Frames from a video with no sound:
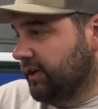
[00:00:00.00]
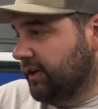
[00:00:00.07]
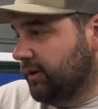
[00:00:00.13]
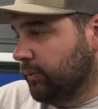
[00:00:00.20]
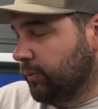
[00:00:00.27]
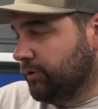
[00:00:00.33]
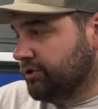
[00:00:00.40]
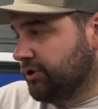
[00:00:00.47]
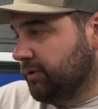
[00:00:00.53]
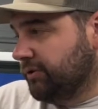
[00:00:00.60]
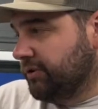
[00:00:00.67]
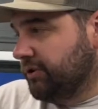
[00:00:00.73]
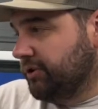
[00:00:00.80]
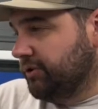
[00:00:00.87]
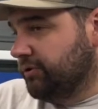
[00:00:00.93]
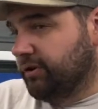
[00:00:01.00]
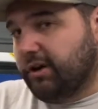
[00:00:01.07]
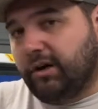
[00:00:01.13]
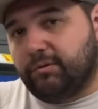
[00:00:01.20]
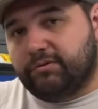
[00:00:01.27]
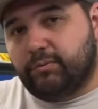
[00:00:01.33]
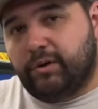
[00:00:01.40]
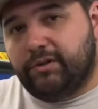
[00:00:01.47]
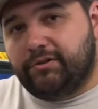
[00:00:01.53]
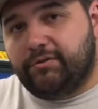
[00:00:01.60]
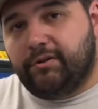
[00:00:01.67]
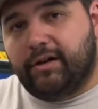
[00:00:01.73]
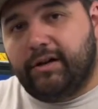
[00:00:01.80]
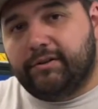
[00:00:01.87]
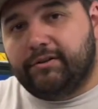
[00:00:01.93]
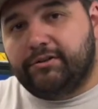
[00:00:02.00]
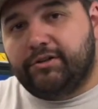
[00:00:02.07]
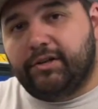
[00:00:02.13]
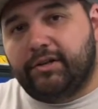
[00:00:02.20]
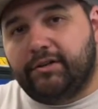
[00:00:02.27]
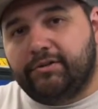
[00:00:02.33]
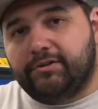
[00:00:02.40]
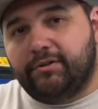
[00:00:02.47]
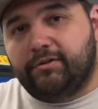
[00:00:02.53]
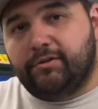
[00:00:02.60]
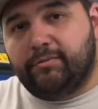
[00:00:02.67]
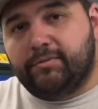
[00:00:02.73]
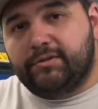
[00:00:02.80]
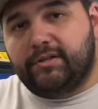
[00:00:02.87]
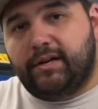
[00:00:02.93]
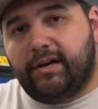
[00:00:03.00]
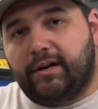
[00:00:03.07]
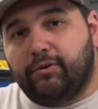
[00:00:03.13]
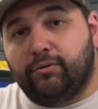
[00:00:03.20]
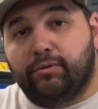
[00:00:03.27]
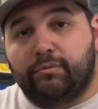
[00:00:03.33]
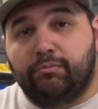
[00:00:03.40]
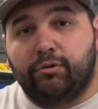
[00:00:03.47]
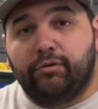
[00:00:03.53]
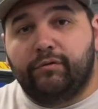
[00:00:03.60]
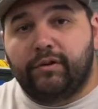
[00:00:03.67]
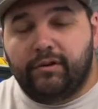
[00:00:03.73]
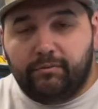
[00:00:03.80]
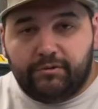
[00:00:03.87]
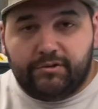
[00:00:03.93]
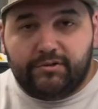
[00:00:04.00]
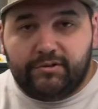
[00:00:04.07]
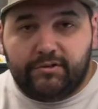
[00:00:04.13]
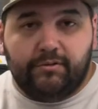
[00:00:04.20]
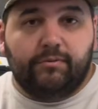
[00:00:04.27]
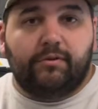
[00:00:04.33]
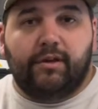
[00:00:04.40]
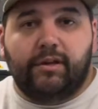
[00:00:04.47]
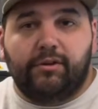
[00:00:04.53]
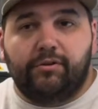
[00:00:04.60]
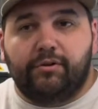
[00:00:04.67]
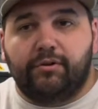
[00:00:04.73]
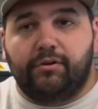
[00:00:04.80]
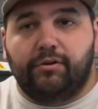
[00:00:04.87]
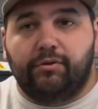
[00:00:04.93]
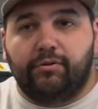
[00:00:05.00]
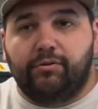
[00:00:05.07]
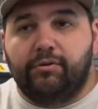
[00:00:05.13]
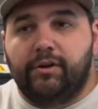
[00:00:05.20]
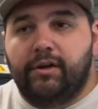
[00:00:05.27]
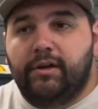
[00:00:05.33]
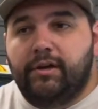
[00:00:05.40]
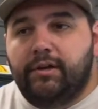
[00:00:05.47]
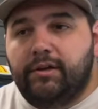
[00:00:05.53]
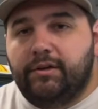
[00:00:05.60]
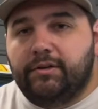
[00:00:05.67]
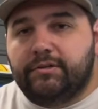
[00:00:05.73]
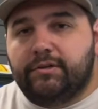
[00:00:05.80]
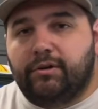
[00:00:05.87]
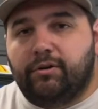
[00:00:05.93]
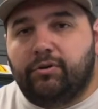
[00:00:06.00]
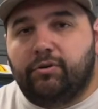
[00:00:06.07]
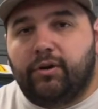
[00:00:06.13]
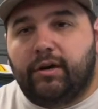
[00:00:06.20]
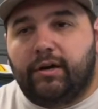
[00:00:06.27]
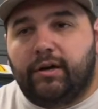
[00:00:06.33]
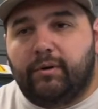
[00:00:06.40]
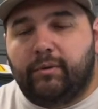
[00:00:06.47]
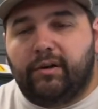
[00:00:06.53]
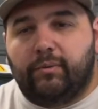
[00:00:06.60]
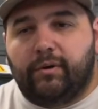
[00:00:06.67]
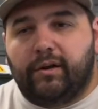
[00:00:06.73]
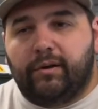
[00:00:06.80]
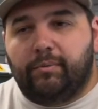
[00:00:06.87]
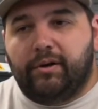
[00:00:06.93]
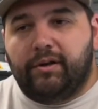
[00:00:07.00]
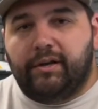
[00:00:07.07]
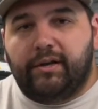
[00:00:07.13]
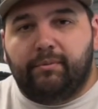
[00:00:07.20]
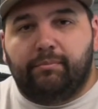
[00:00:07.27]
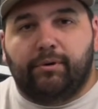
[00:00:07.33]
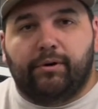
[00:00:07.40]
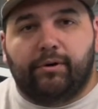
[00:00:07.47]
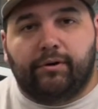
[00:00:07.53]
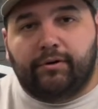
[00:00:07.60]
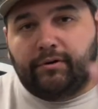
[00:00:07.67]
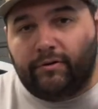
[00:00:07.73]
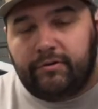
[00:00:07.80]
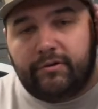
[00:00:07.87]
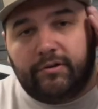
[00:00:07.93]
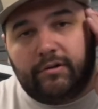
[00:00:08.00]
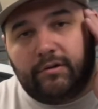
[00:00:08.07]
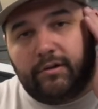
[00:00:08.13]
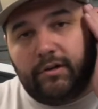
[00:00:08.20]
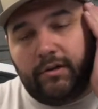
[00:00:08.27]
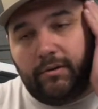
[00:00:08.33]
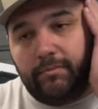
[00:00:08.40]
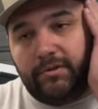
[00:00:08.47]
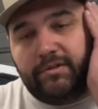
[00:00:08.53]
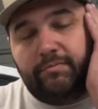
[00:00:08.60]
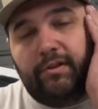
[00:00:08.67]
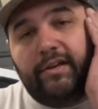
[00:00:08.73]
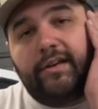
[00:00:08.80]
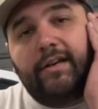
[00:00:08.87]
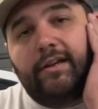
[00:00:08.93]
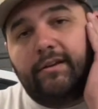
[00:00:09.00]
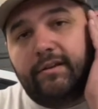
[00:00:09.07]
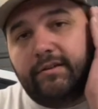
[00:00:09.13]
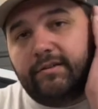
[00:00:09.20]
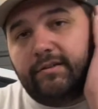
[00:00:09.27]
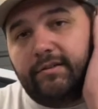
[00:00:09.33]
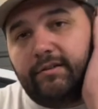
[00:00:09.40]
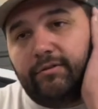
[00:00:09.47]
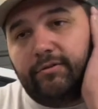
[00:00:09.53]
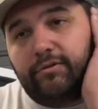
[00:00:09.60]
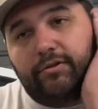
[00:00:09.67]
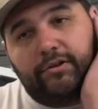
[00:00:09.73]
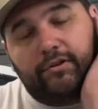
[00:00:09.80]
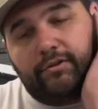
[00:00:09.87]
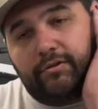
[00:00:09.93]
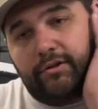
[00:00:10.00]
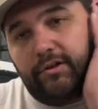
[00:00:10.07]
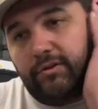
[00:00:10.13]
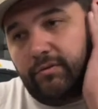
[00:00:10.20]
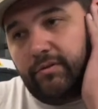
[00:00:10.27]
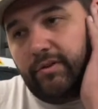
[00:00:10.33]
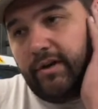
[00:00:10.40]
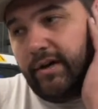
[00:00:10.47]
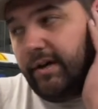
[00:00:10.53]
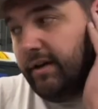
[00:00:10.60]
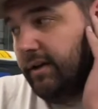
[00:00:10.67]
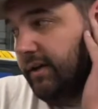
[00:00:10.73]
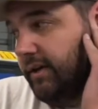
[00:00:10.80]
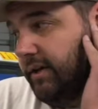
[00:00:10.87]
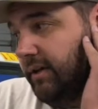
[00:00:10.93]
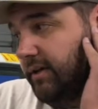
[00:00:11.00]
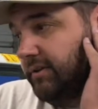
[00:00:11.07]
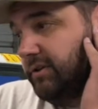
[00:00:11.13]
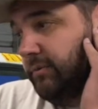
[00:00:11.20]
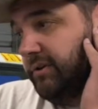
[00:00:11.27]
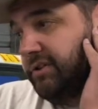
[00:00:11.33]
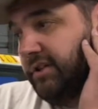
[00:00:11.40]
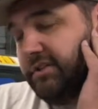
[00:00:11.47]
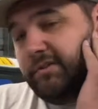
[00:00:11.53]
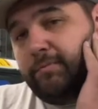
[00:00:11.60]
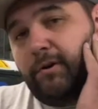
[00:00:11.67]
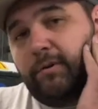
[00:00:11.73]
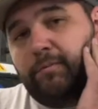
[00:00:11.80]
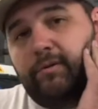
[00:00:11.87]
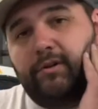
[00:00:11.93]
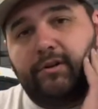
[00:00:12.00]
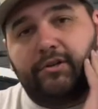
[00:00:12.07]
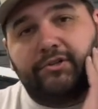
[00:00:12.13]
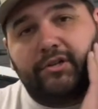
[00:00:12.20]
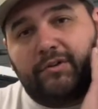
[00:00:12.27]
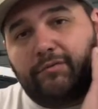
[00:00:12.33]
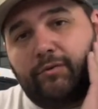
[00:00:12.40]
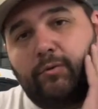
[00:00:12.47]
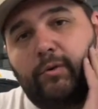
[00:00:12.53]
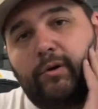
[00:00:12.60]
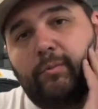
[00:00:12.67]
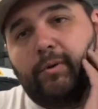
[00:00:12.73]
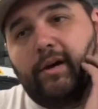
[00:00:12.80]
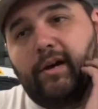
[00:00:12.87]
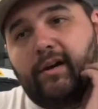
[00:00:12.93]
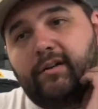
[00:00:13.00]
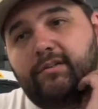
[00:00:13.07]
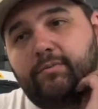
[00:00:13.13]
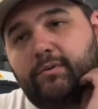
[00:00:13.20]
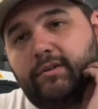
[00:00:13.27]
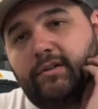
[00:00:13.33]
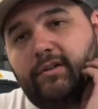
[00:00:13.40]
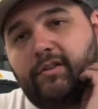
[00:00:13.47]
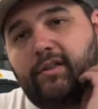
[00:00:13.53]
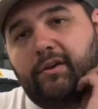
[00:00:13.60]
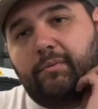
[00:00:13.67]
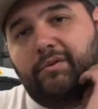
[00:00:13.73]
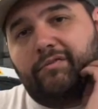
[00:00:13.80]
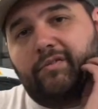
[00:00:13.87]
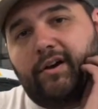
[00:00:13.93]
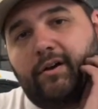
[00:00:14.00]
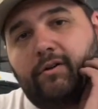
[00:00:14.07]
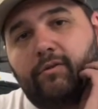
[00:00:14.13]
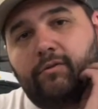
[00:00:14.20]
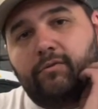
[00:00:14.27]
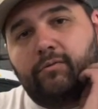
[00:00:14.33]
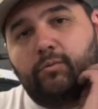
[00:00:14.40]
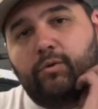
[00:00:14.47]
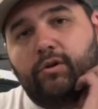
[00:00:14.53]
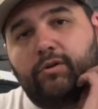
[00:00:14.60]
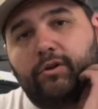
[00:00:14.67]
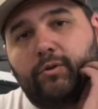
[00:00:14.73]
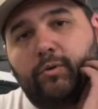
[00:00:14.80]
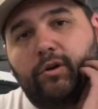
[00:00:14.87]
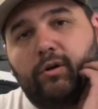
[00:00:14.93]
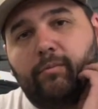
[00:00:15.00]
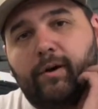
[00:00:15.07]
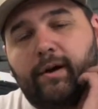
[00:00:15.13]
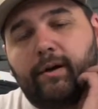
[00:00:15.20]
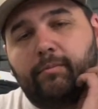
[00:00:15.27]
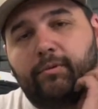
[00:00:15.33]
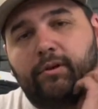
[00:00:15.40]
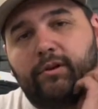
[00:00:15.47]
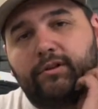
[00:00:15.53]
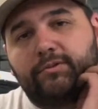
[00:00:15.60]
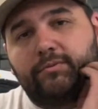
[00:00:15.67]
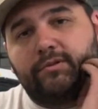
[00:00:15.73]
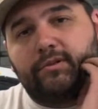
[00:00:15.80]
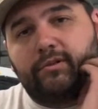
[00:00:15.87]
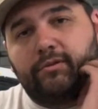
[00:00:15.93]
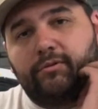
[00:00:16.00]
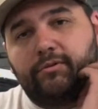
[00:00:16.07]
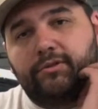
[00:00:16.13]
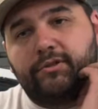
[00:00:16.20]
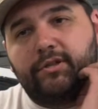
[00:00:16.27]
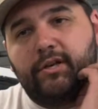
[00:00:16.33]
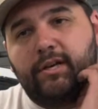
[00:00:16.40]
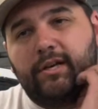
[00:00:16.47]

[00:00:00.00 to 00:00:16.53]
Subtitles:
Weren't sure what to do. The car was way too hot to change the thermostat or remove it, which is a thing you can do. So we didn't want anybody to get burned because Blake had an incident earlier in the year with that. So we changed the spark plugs, checked for coil packs. We did think we found one of the coil pack plugs was loose.